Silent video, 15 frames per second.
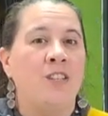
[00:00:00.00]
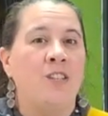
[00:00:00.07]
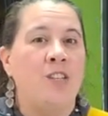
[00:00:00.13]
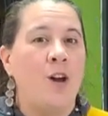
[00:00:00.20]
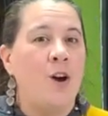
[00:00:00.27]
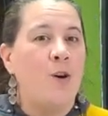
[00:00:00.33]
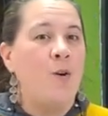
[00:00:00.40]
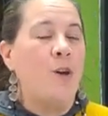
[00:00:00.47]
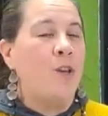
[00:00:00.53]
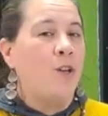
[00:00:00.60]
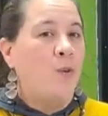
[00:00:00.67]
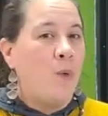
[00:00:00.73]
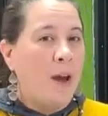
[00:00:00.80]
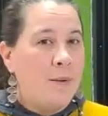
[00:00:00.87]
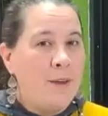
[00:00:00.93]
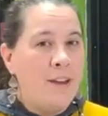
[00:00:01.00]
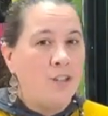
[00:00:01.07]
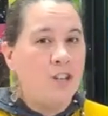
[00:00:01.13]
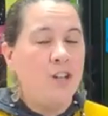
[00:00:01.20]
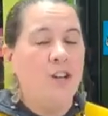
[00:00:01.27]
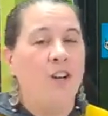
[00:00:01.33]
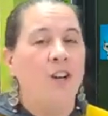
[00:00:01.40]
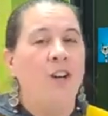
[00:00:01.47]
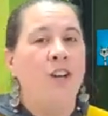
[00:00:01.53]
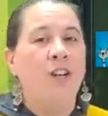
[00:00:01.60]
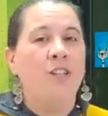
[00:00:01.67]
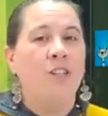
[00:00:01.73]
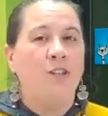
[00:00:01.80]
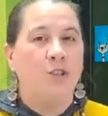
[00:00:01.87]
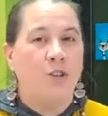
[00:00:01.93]
so you'll want to make sure
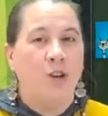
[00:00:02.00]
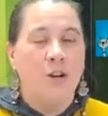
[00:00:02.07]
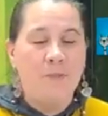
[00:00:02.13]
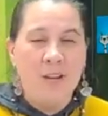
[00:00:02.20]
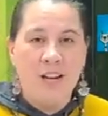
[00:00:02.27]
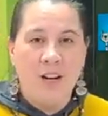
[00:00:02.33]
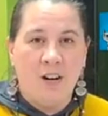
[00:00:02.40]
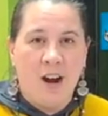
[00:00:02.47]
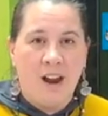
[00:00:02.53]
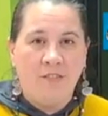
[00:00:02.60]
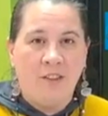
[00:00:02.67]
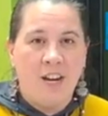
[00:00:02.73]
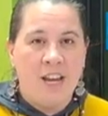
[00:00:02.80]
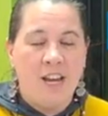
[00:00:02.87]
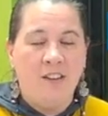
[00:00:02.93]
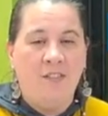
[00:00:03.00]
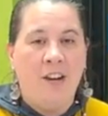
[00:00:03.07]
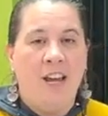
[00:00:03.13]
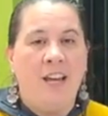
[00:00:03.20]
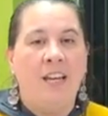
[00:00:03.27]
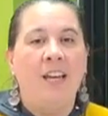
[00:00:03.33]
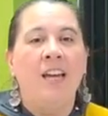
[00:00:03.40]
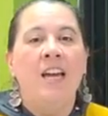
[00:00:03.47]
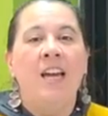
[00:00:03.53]
you join me here every evening.